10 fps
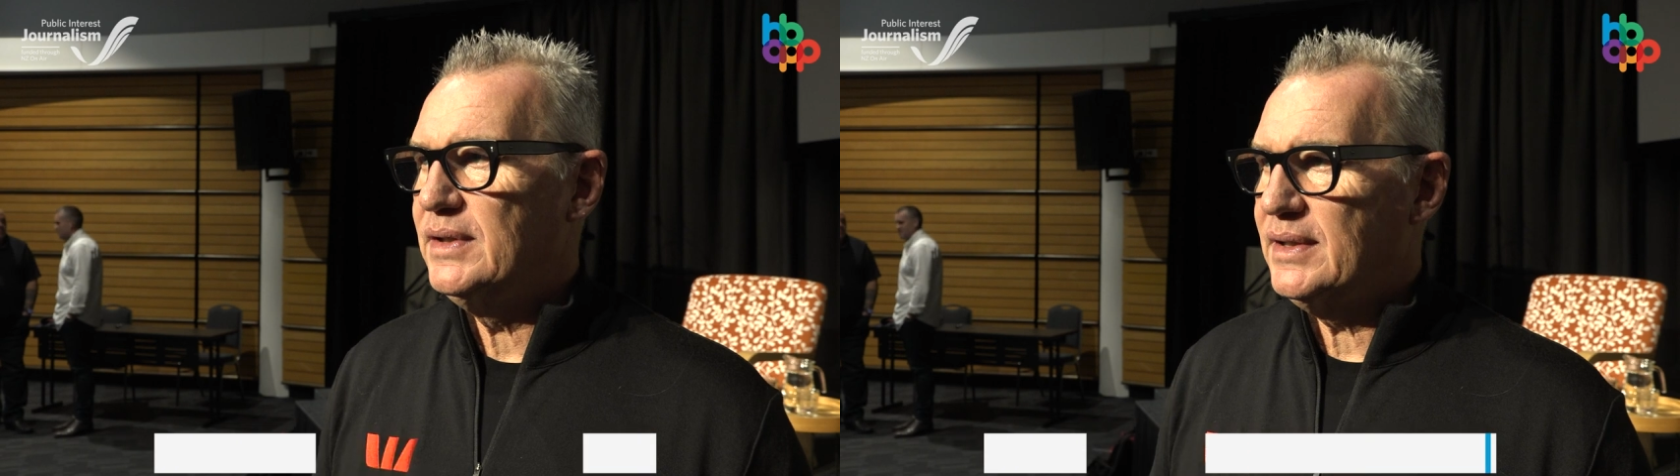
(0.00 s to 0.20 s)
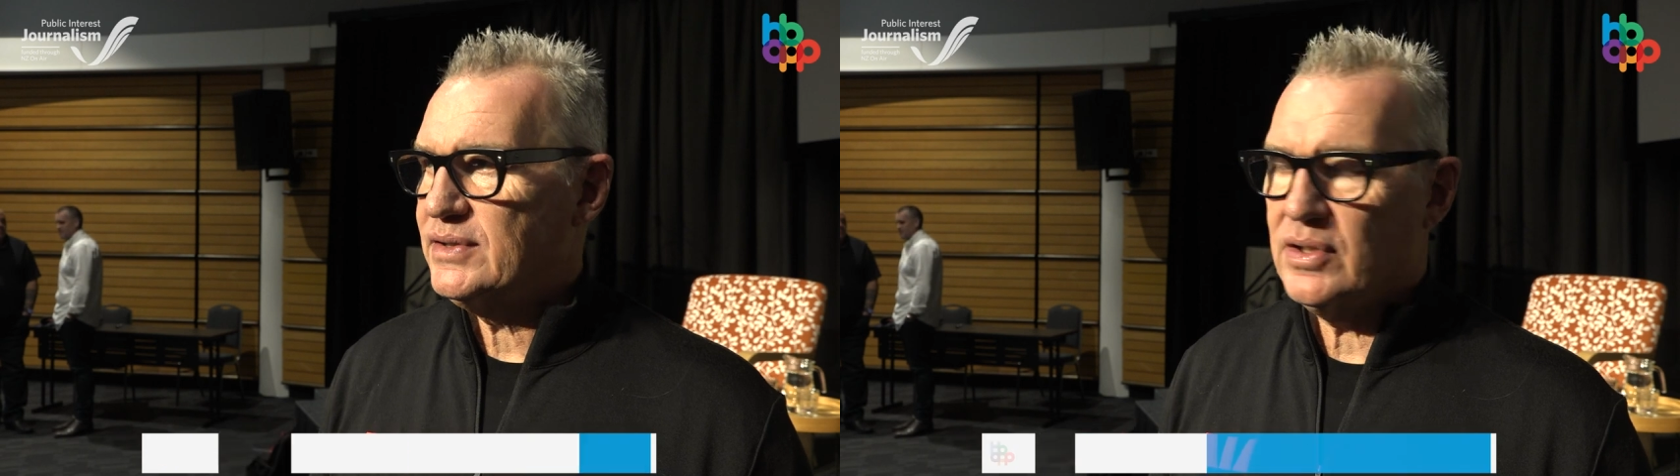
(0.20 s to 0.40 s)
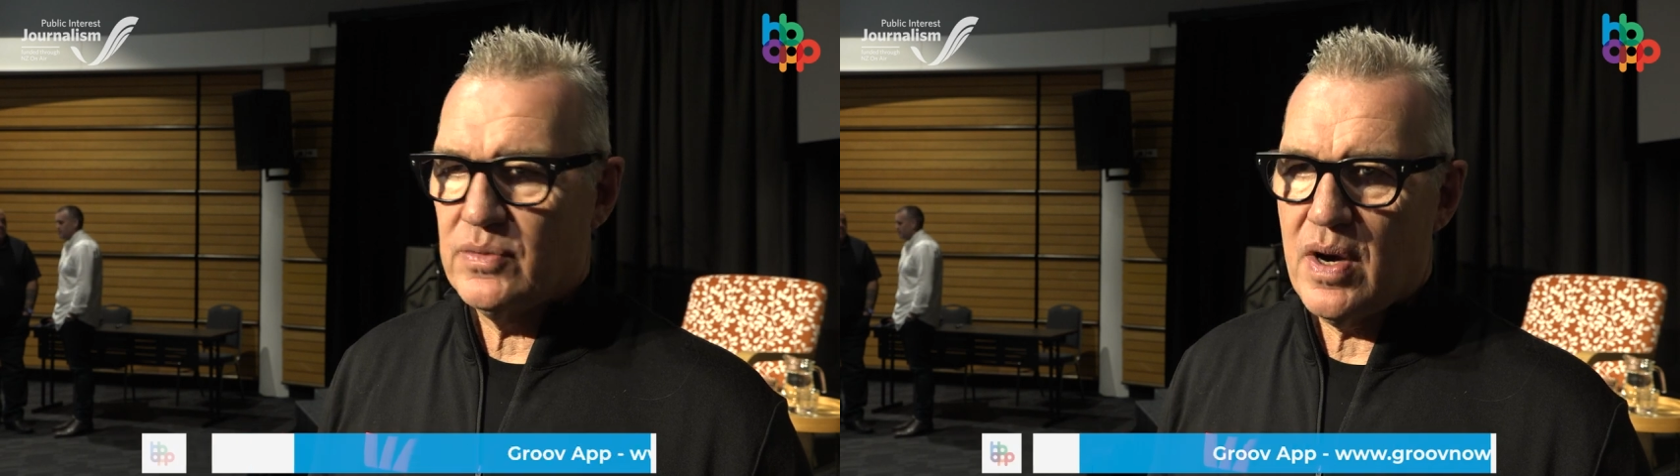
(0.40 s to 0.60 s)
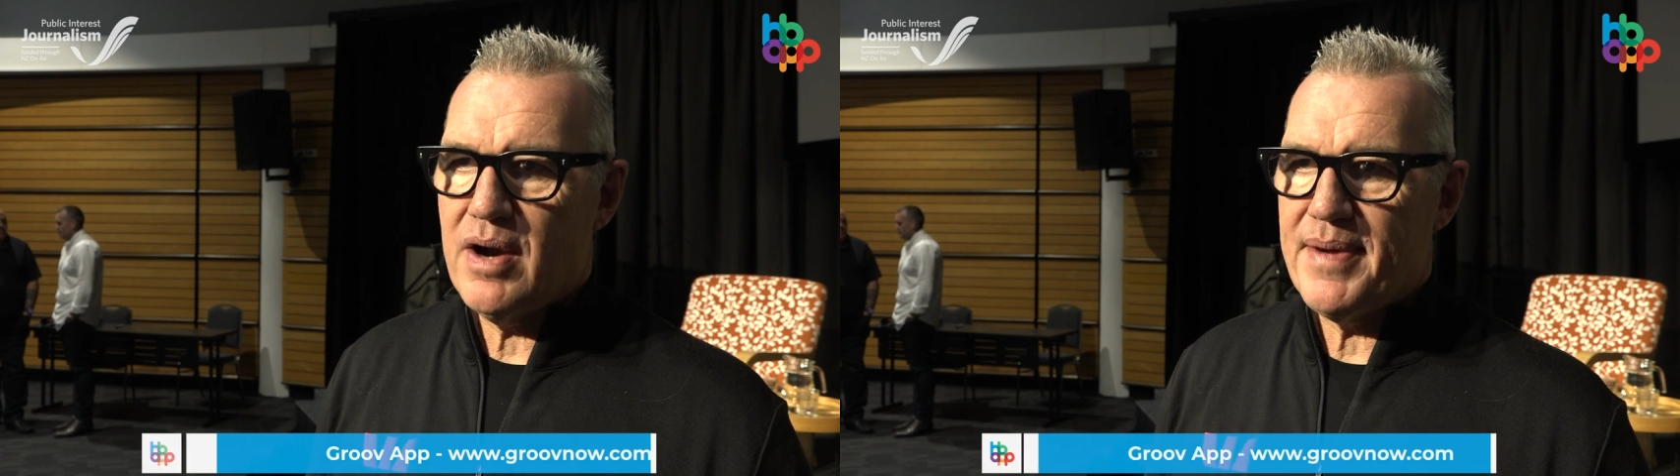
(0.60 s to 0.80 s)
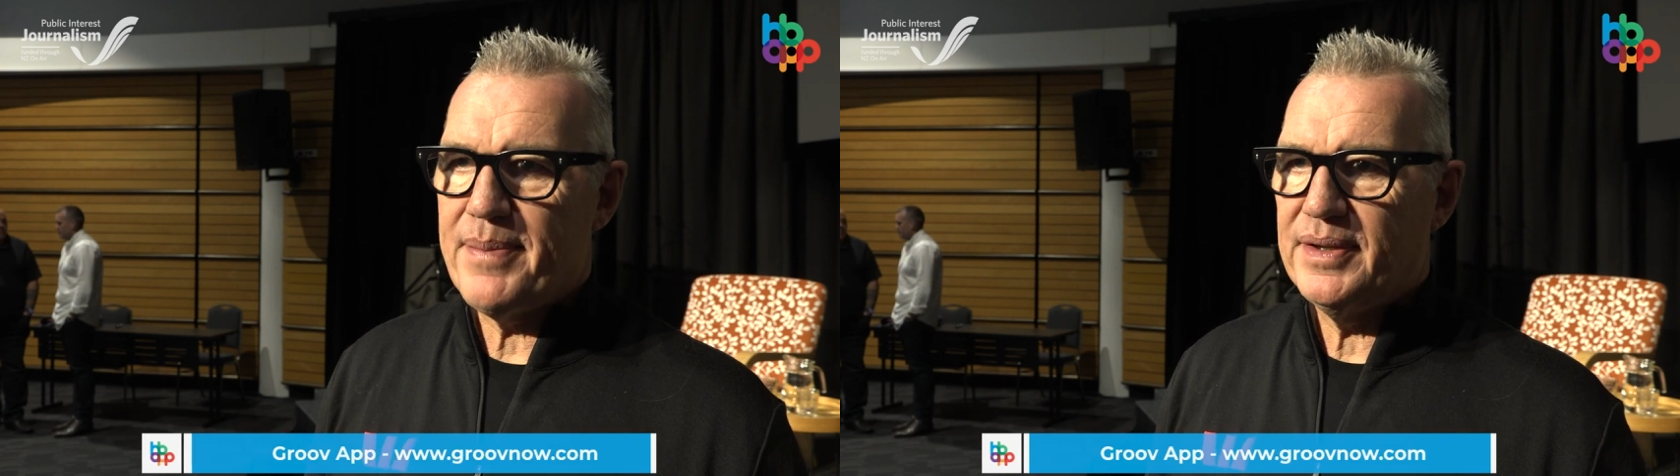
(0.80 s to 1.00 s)
It's got the
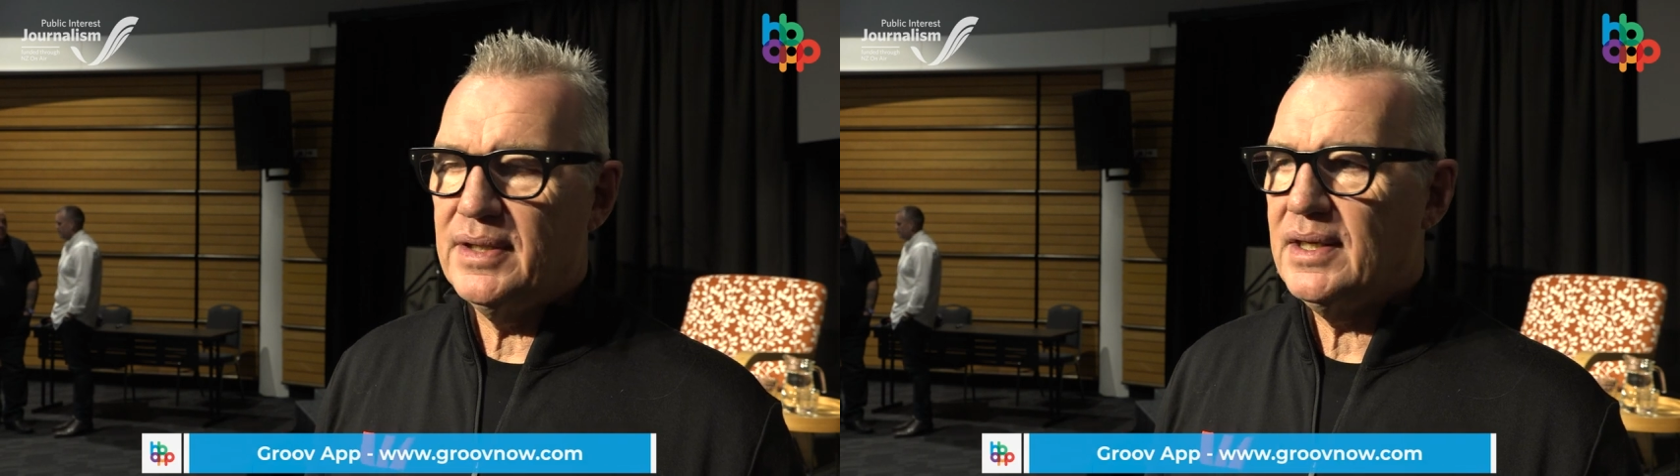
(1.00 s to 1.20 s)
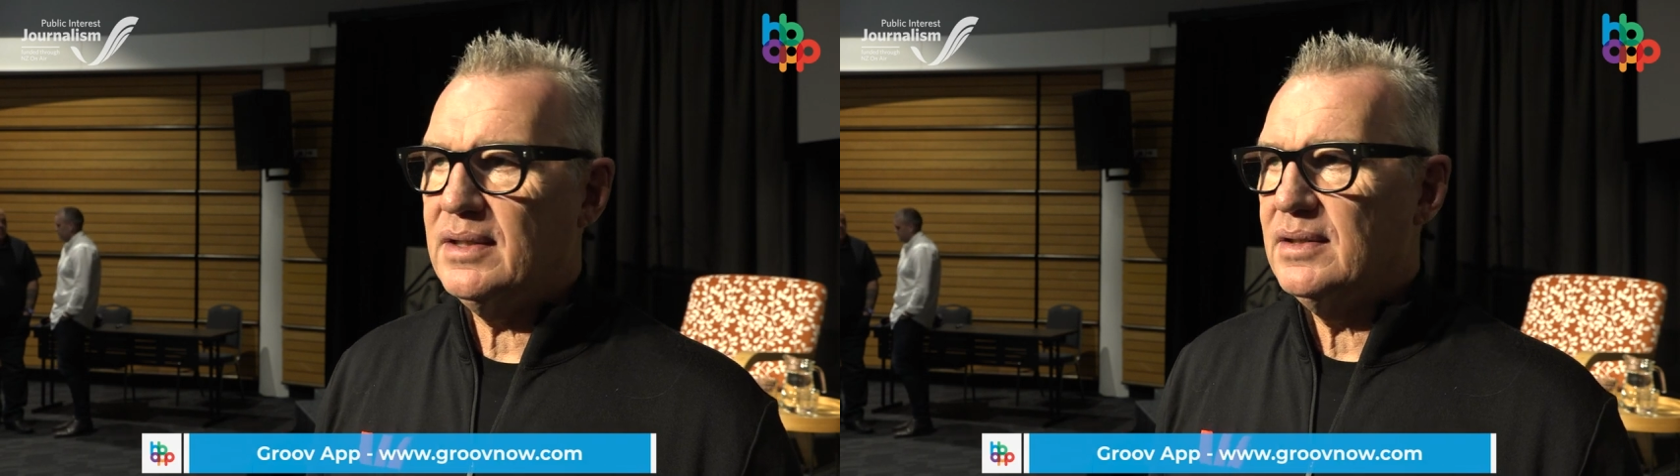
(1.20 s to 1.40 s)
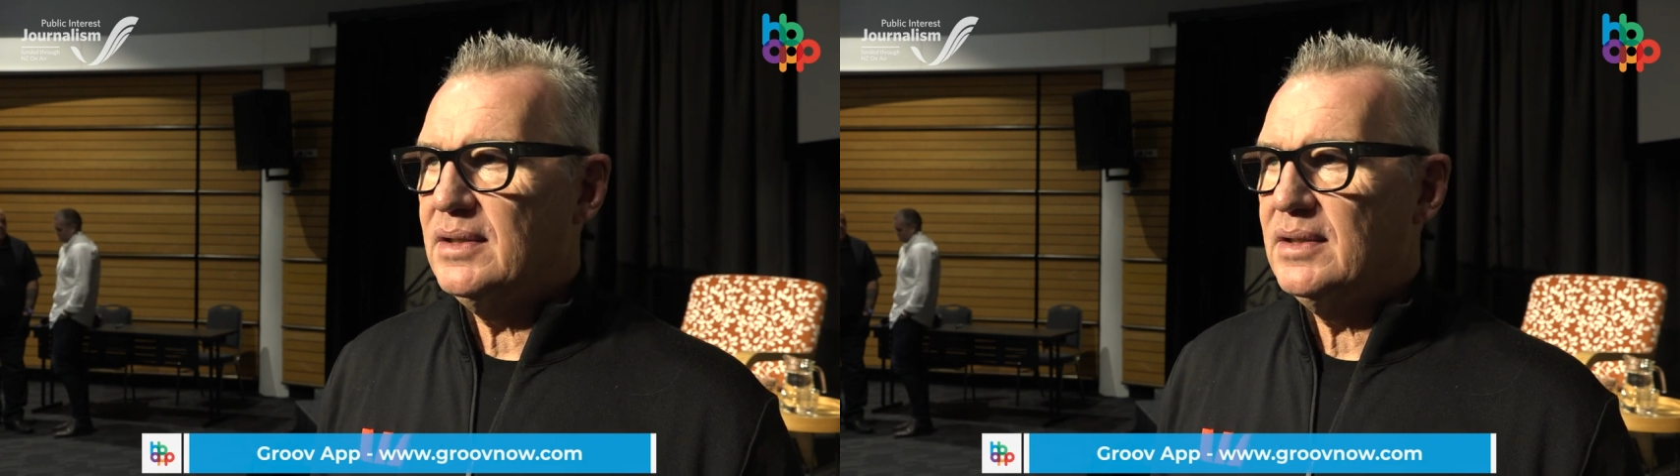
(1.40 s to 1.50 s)
worry map in there.